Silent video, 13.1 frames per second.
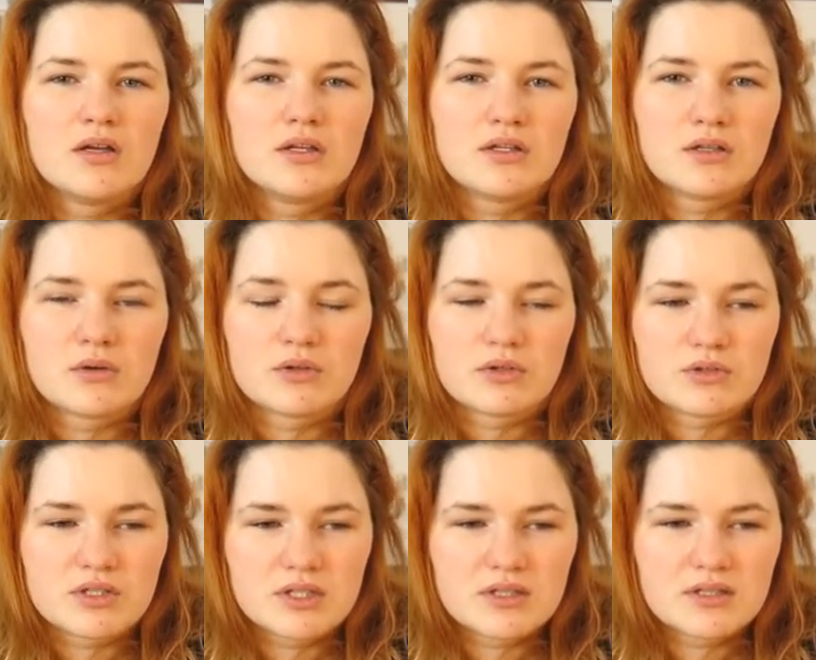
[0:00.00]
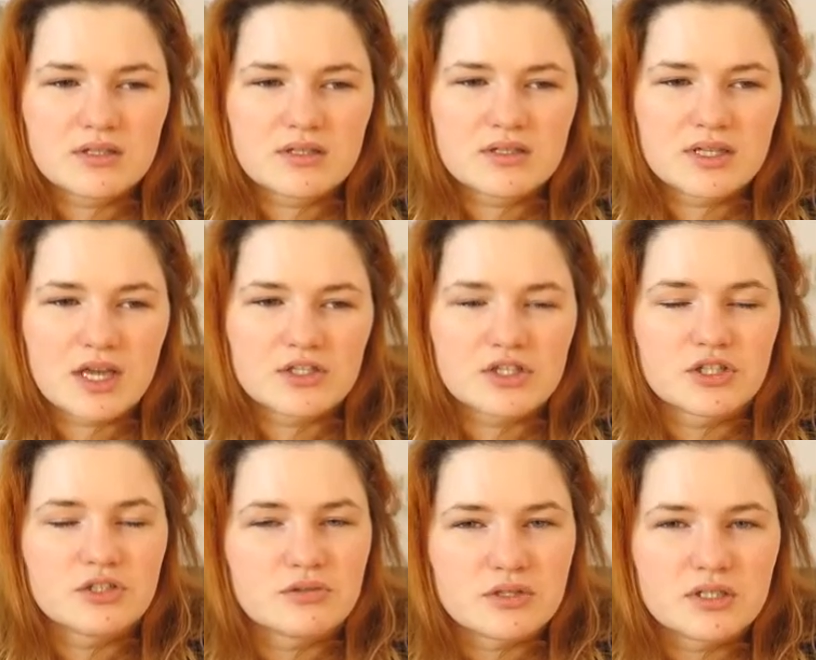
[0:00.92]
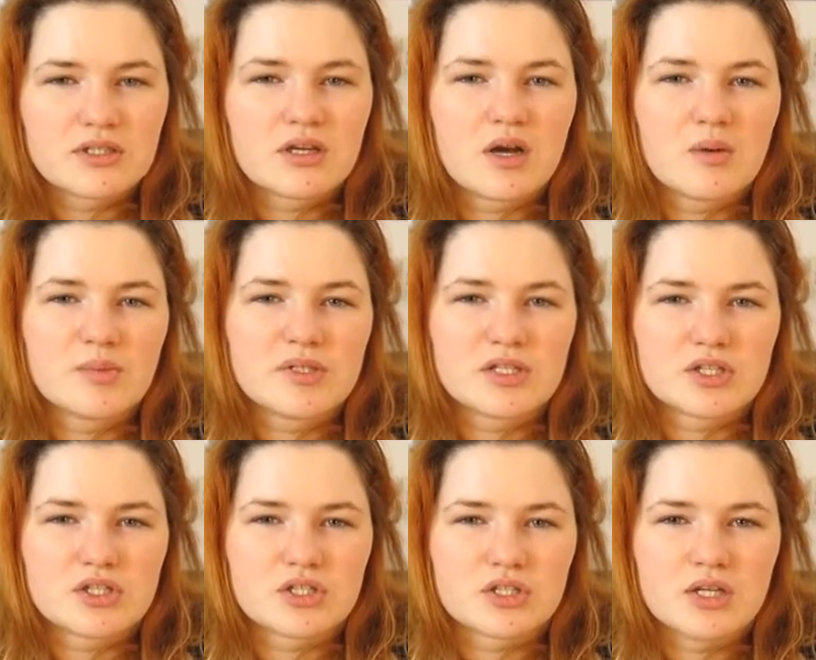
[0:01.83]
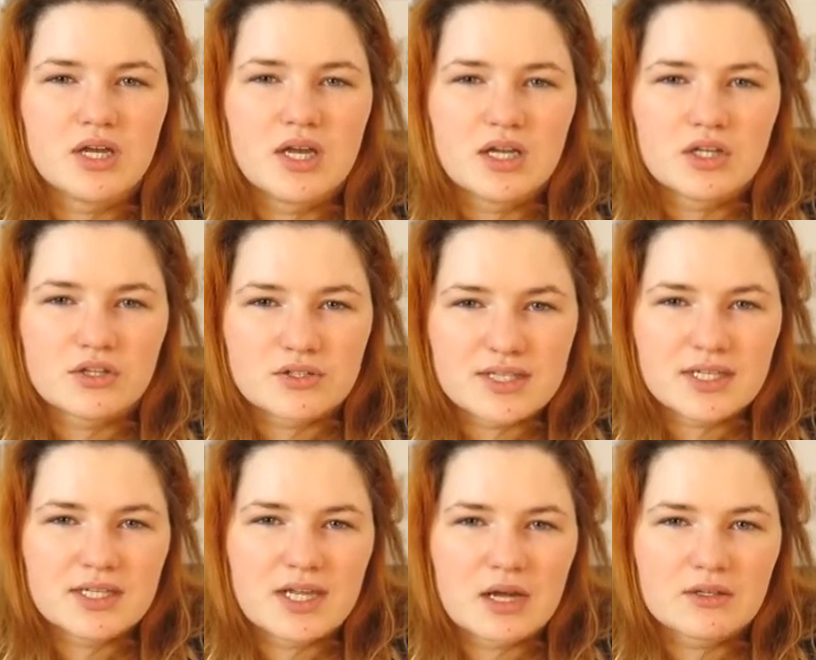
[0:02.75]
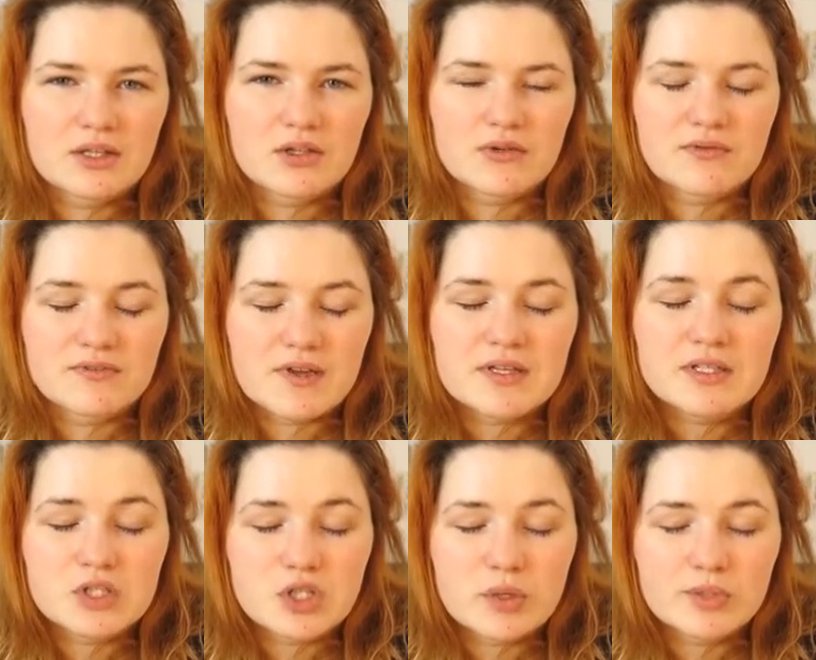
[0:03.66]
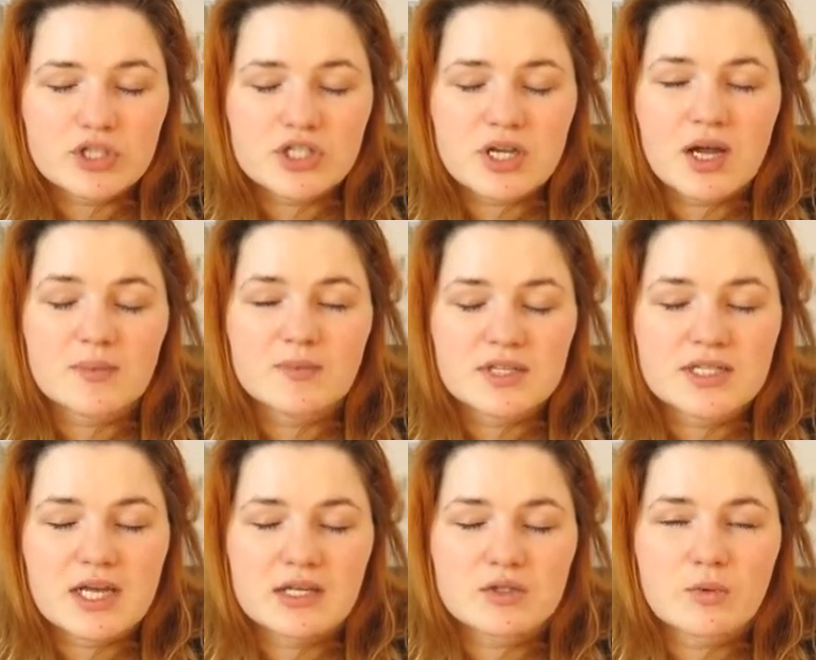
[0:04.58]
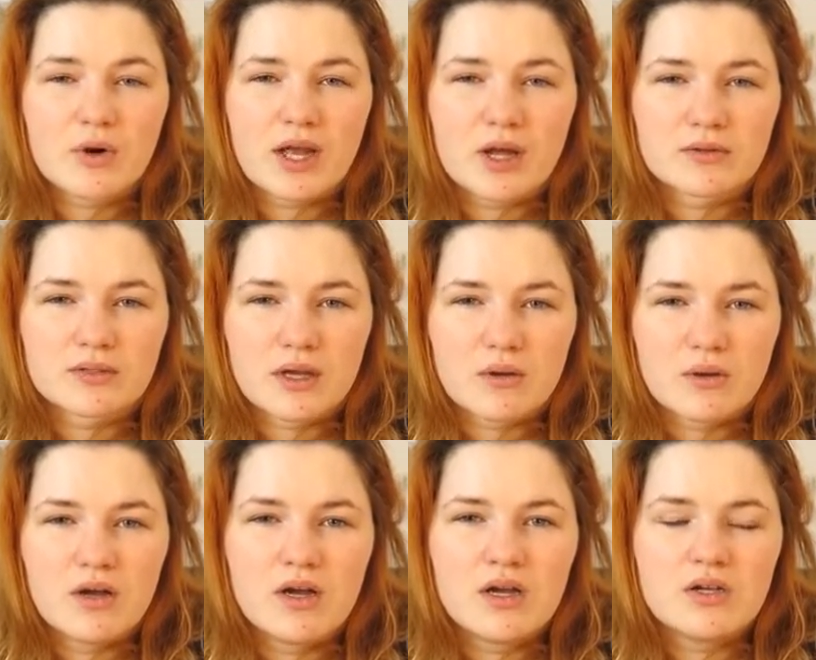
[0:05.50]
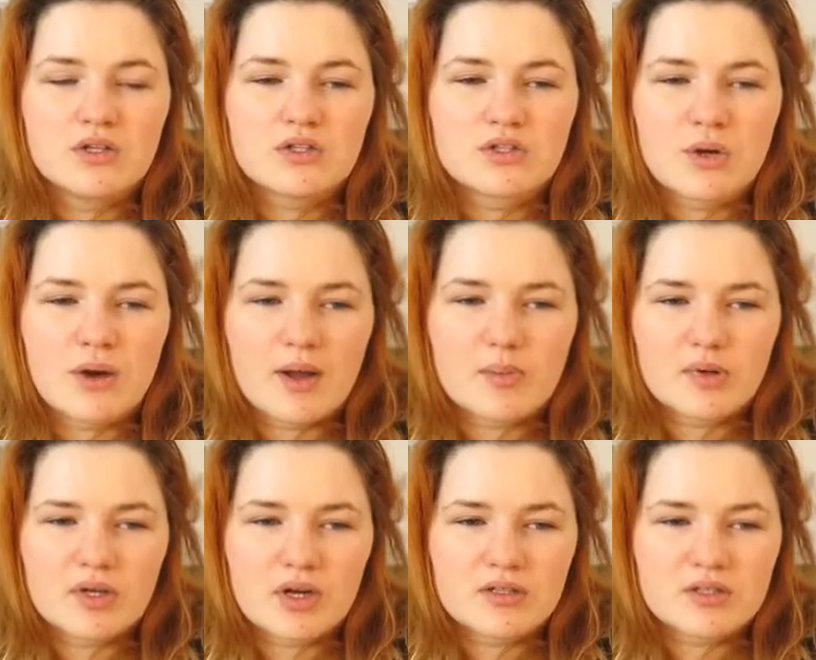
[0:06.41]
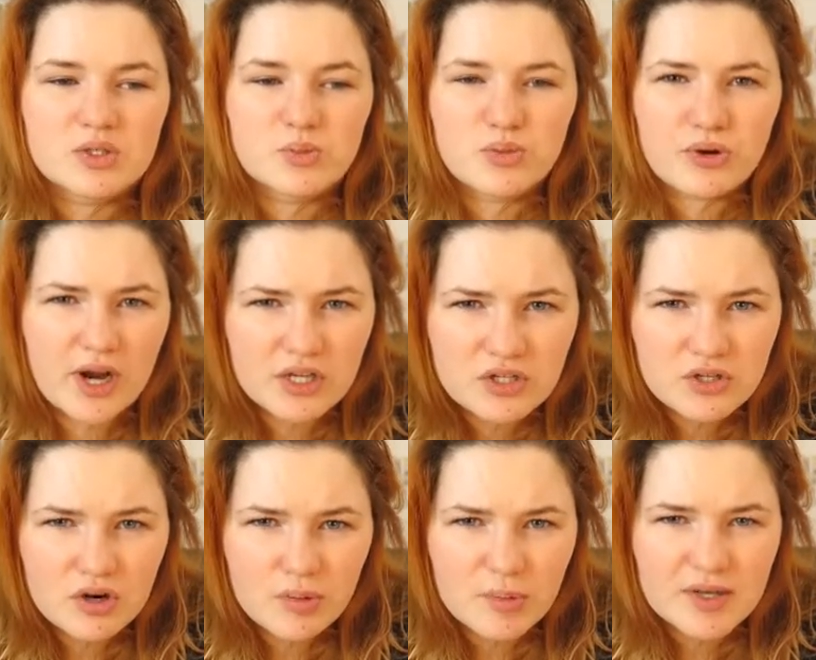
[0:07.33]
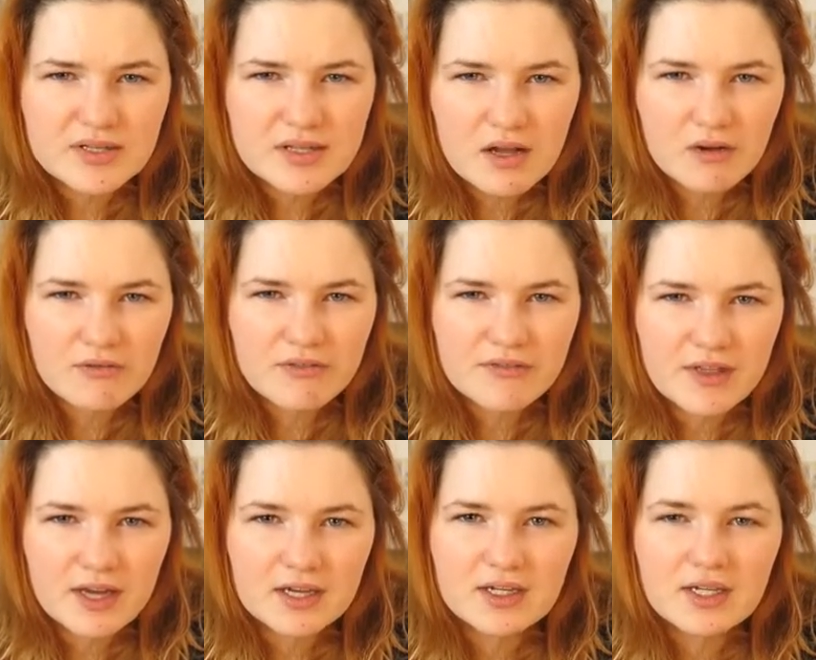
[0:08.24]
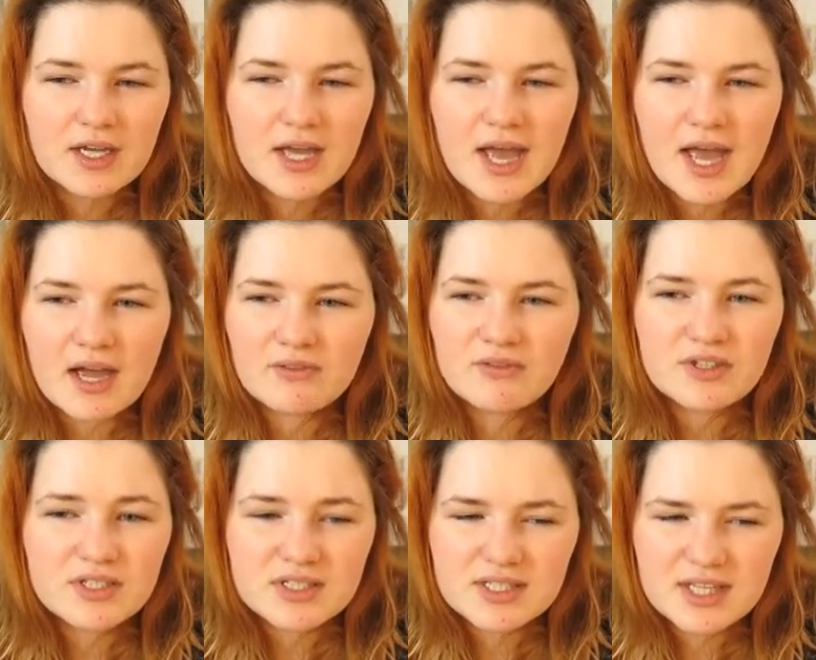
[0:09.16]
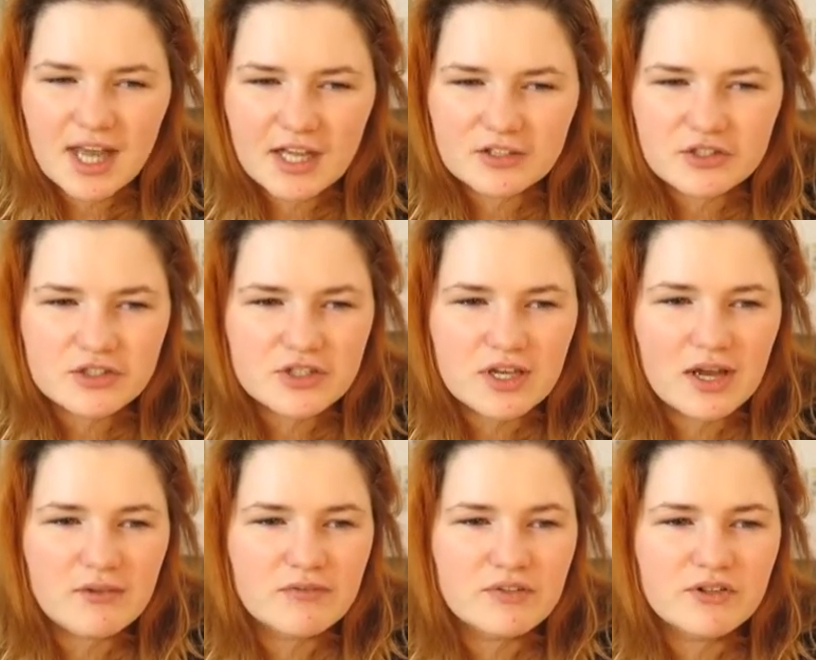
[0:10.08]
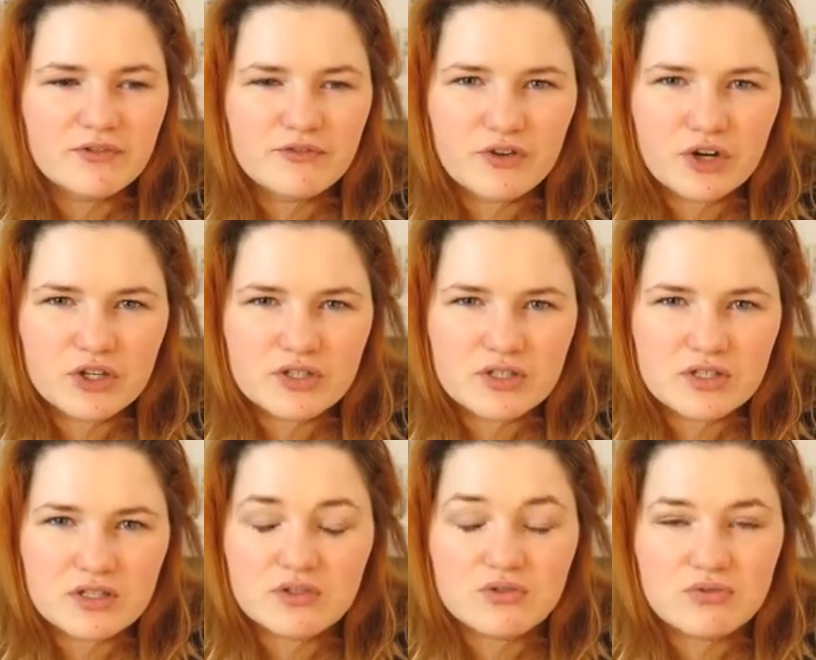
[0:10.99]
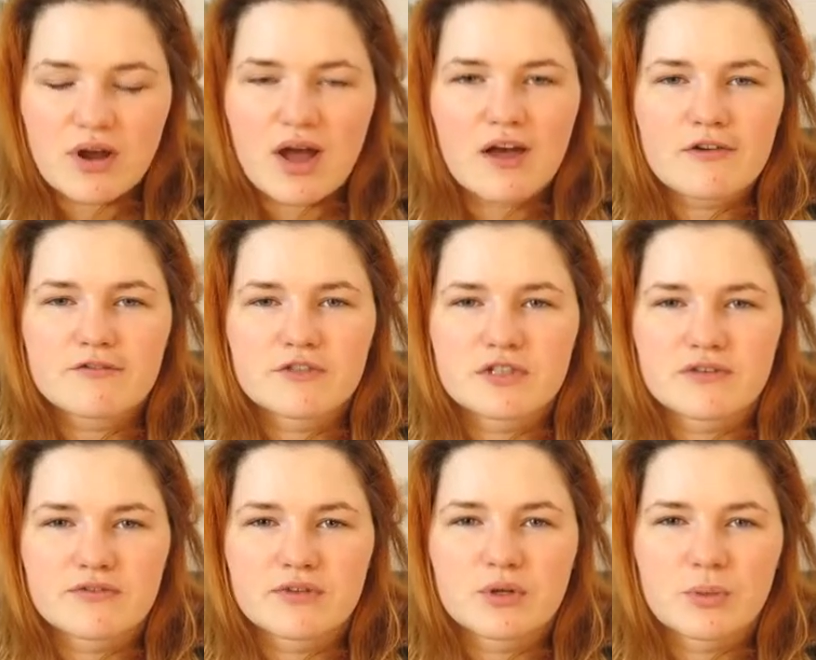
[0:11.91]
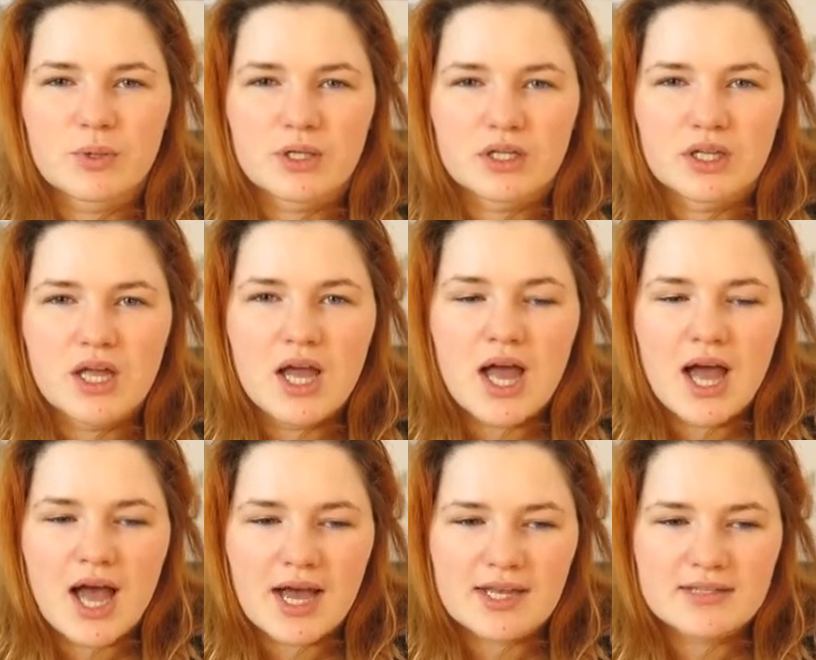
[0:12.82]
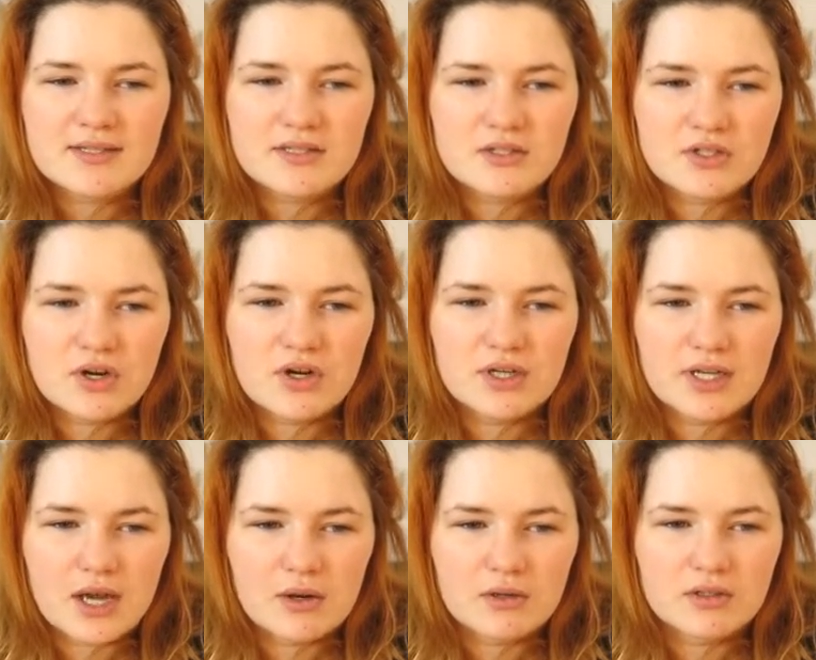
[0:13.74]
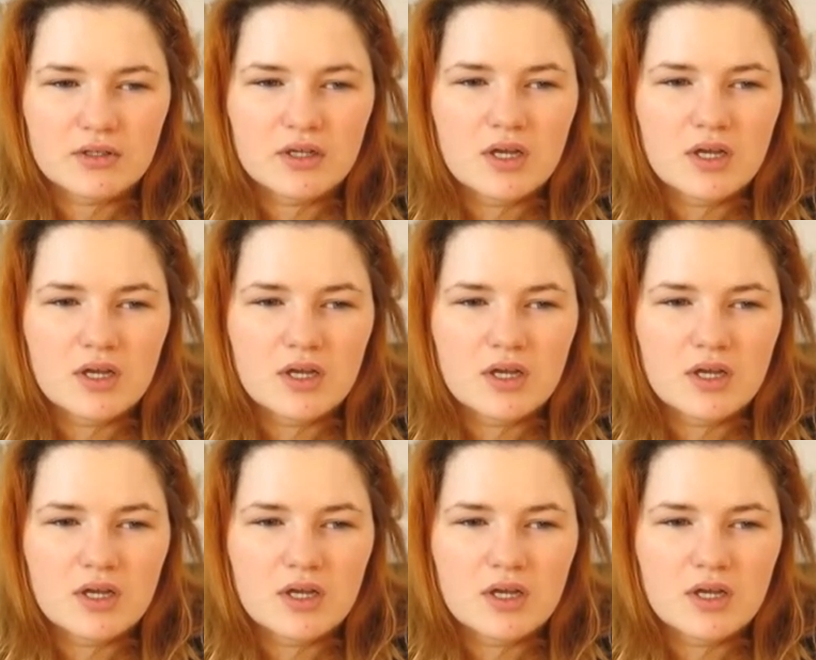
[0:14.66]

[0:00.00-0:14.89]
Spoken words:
you did the sketching, you did the composition, you're sitting down now, you've invested so much time, this has to work out now. So I put all this pressure on myself that every sketch, every first draft, if you will, has to turn out